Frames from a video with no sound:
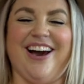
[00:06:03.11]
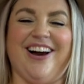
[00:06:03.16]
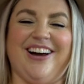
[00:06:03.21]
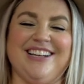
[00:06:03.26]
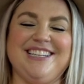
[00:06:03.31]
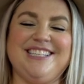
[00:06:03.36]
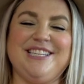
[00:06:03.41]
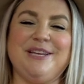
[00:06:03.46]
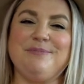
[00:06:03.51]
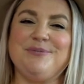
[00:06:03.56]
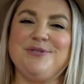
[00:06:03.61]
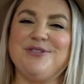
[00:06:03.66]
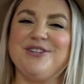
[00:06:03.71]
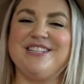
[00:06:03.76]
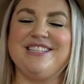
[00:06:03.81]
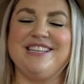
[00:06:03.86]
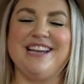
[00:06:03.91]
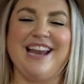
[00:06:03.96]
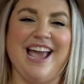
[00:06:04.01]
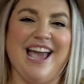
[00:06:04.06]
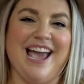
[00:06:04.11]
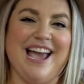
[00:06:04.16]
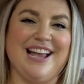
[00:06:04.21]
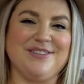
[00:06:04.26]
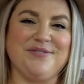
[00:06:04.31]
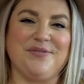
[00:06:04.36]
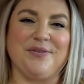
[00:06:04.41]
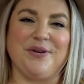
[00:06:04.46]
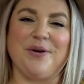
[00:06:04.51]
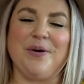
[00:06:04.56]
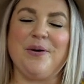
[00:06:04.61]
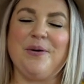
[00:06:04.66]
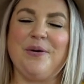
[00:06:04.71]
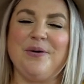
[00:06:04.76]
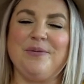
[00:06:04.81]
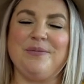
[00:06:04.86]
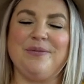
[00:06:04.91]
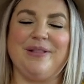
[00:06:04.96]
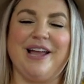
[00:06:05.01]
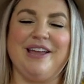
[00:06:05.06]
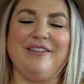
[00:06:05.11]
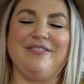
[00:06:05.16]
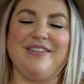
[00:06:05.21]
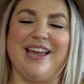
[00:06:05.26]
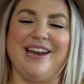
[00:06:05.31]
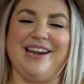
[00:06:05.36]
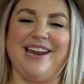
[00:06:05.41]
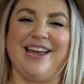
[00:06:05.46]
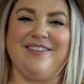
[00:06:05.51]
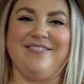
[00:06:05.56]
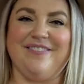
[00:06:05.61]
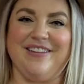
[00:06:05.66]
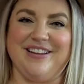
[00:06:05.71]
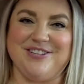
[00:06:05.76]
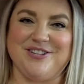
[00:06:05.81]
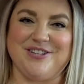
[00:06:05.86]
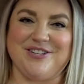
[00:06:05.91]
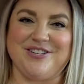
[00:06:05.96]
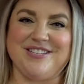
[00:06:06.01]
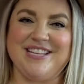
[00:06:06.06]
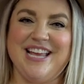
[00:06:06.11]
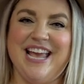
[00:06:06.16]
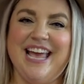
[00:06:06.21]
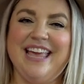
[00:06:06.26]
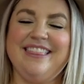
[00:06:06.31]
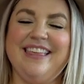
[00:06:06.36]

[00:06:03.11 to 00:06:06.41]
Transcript: on tips, tricks, and hacks for your home life and adventures.